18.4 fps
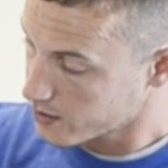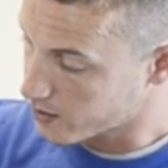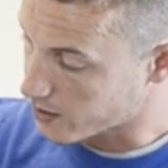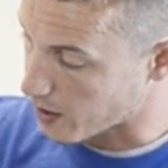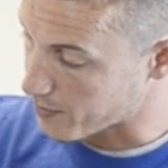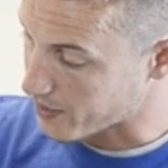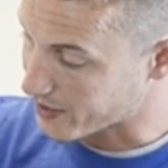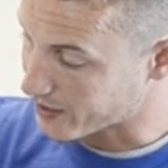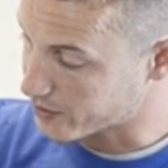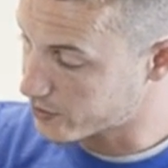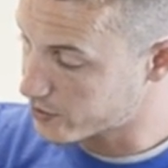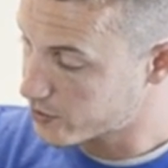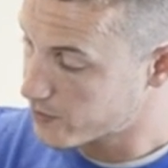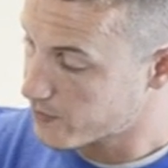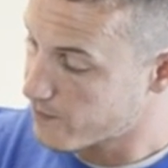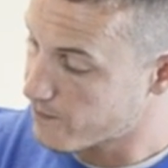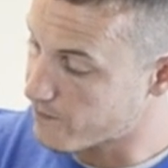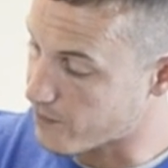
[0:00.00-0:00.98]
coming
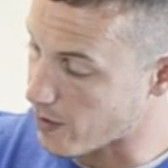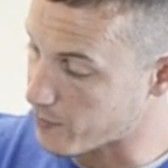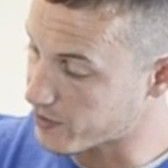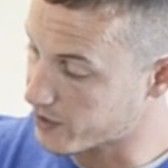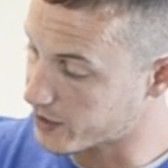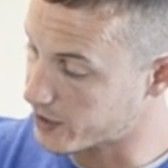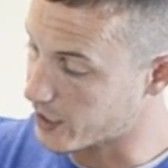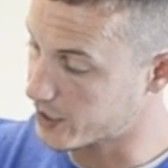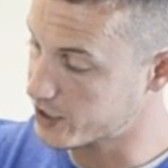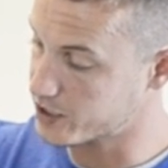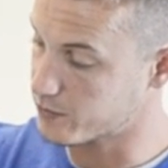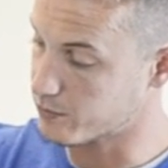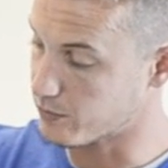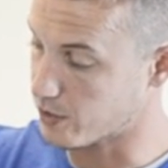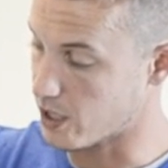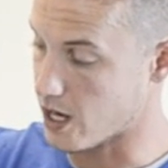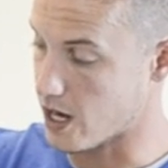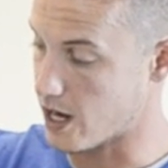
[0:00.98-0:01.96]
from the
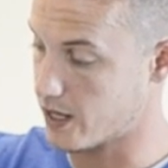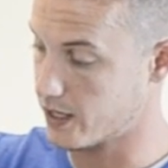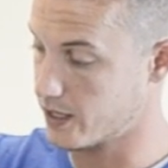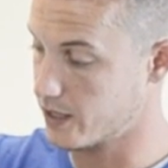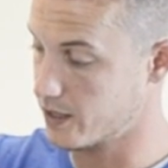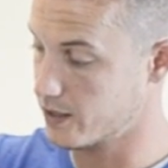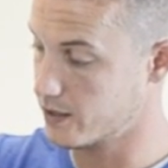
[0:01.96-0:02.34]
connection block